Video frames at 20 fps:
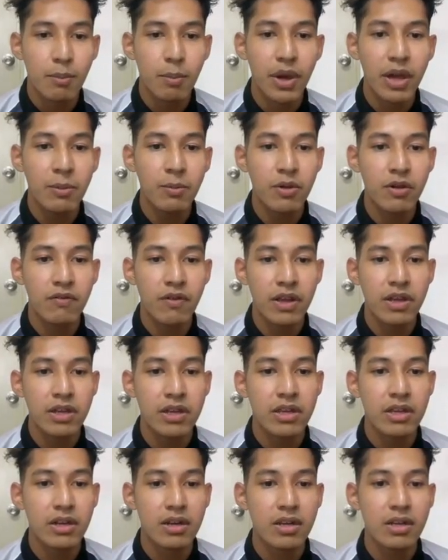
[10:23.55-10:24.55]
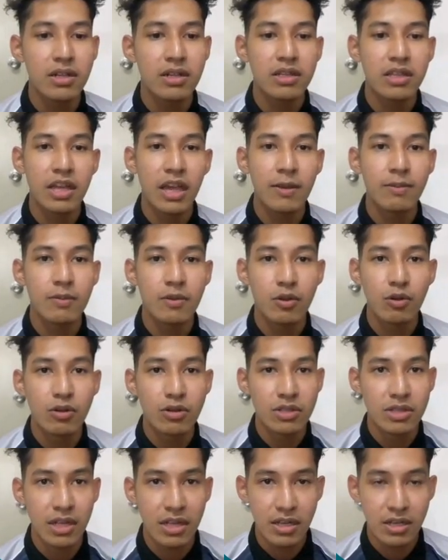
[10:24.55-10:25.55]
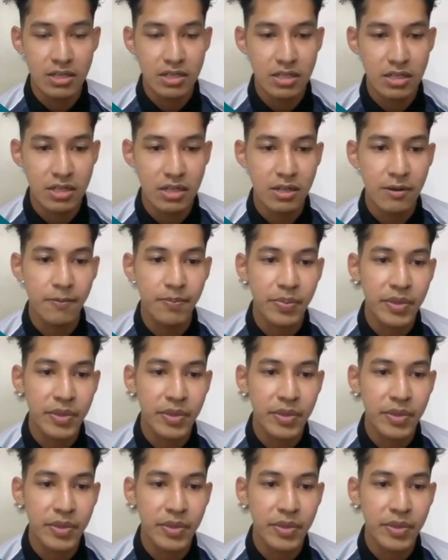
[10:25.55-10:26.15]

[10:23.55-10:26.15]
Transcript: by providing real-time code suggestion.